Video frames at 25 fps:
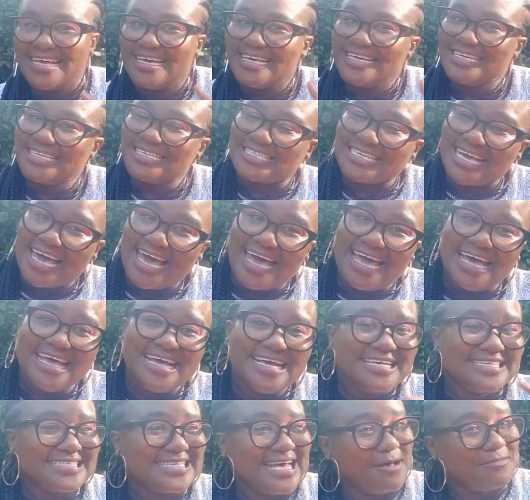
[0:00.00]
share,
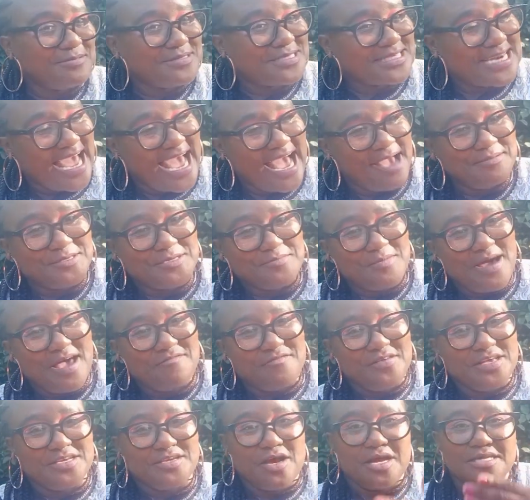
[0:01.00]
subscribe to my
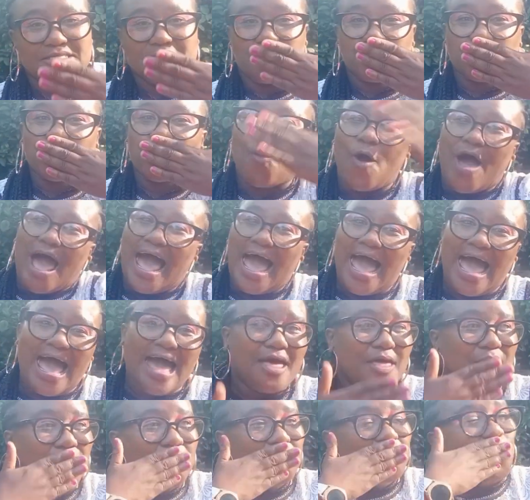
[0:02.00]
videos. Mwah,
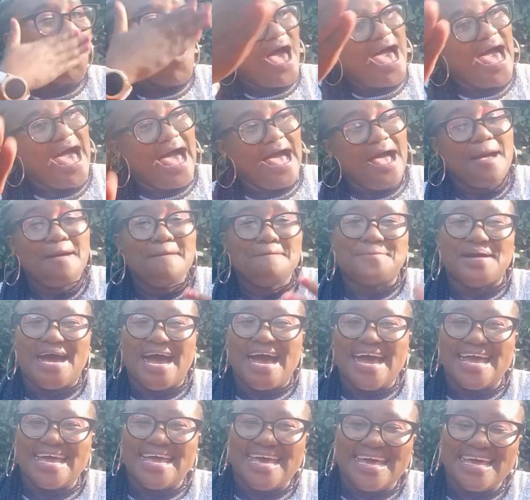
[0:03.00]
mwah,
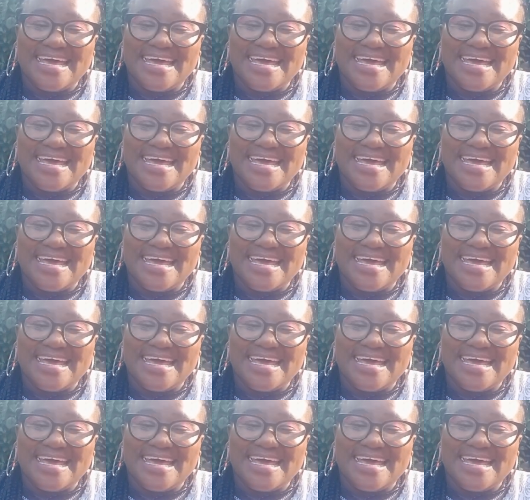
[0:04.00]
bye.